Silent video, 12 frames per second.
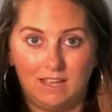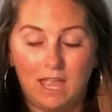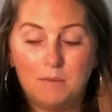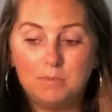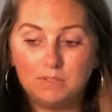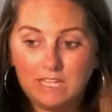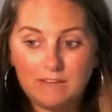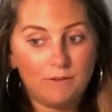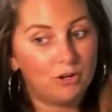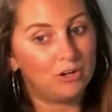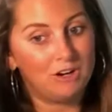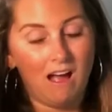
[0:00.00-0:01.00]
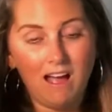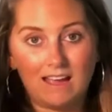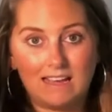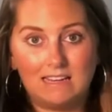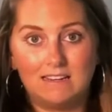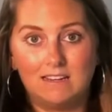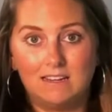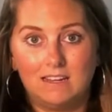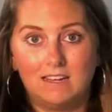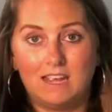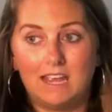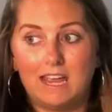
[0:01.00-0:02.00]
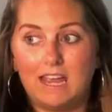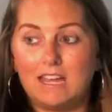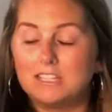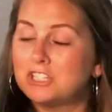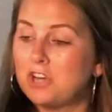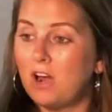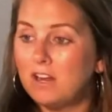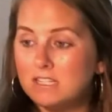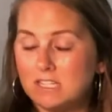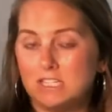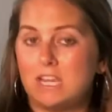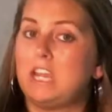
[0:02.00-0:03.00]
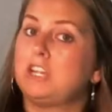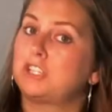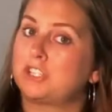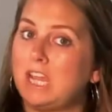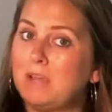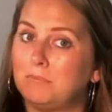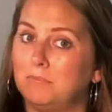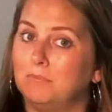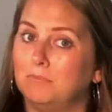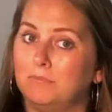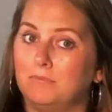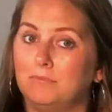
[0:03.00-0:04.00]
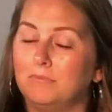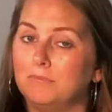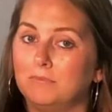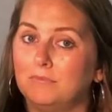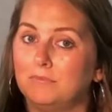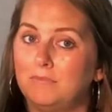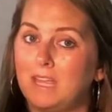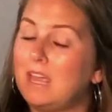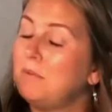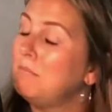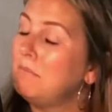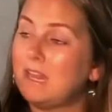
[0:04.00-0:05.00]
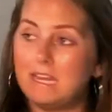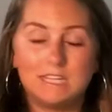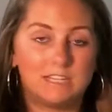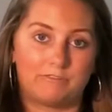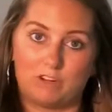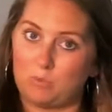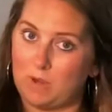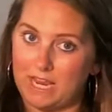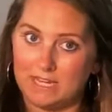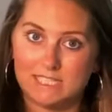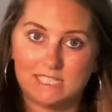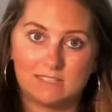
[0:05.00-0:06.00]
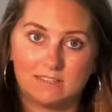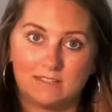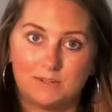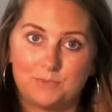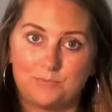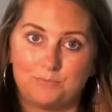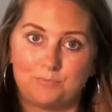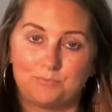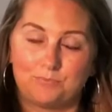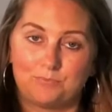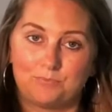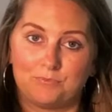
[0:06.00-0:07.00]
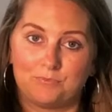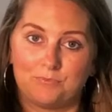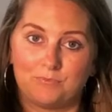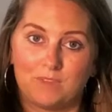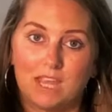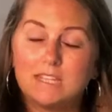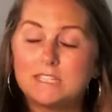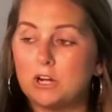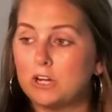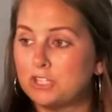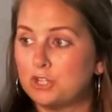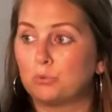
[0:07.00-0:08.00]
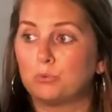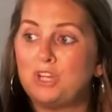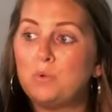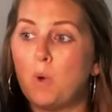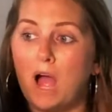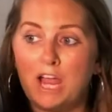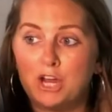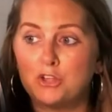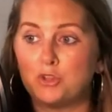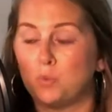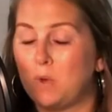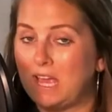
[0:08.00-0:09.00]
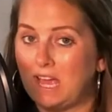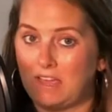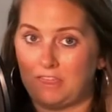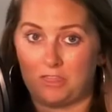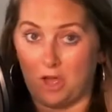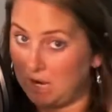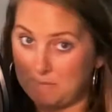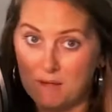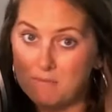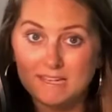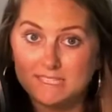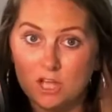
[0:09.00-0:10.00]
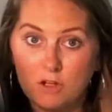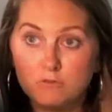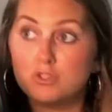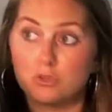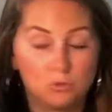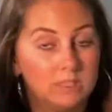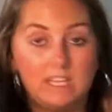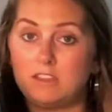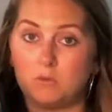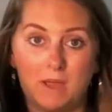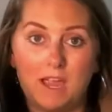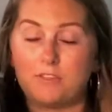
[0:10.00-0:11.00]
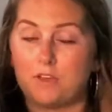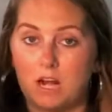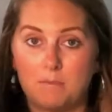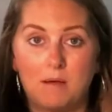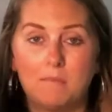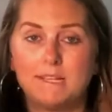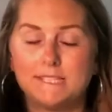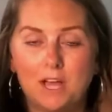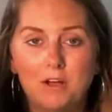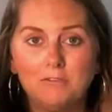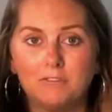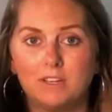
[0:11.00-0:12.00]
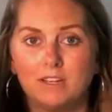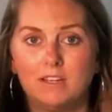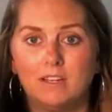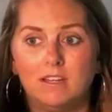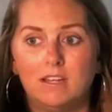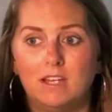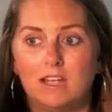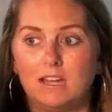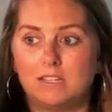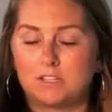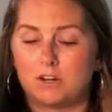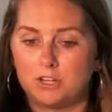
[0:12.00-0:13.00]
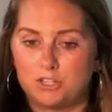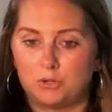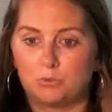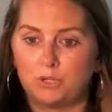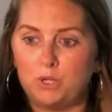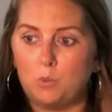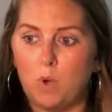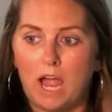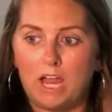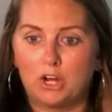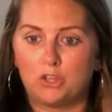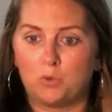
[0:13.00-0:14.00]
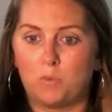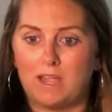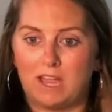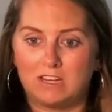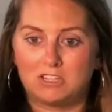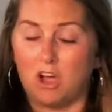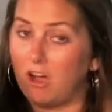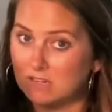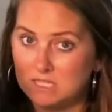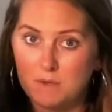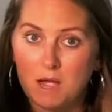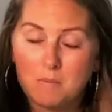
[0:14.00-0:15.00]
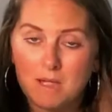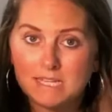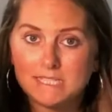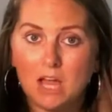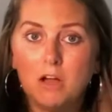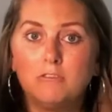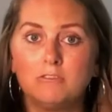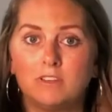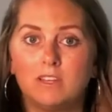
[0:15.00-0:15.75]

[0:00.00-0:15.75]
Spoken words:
And believe it or not, it started to take shape in many different ways. It started to rewire the way I thought about myself, truly the way I thought about myself. It started to rewire the way I talked about myself.